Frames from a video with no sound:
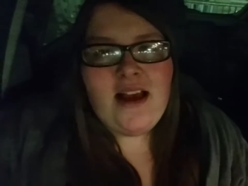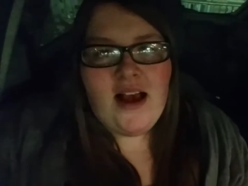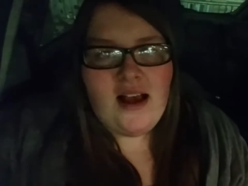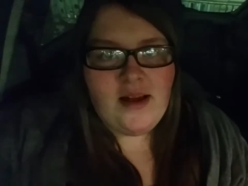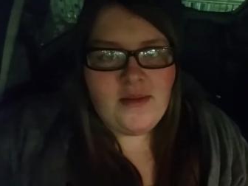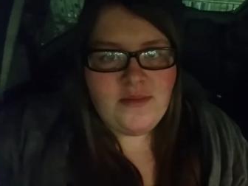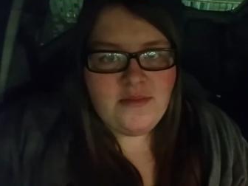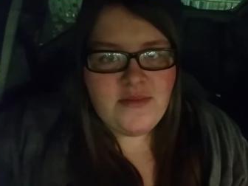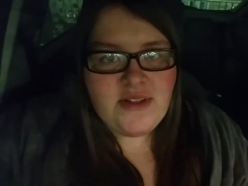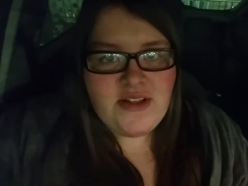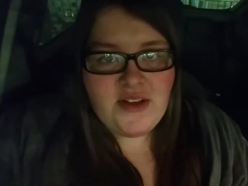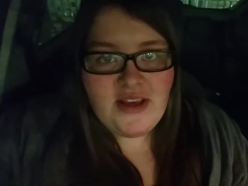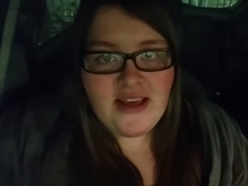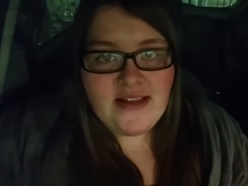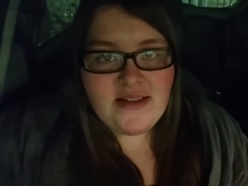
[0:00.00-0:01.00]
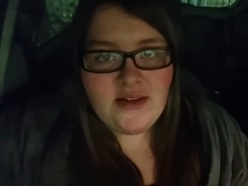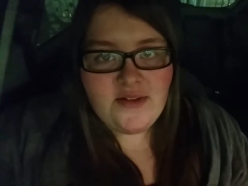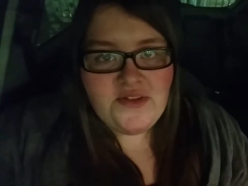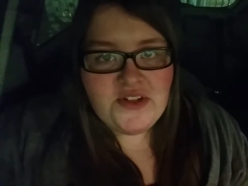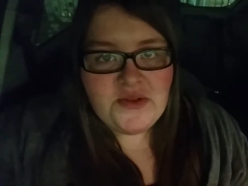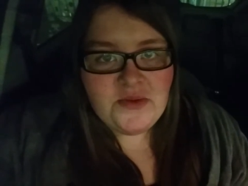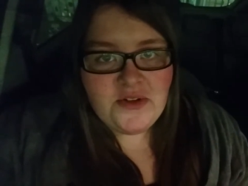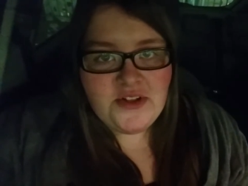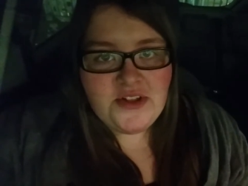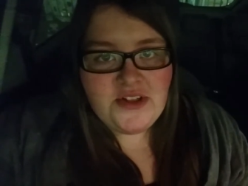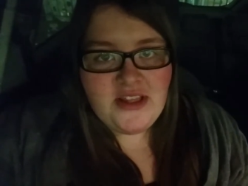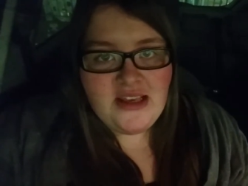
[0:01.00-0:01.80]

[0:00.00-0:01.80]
Um, so yeah, so I've just watched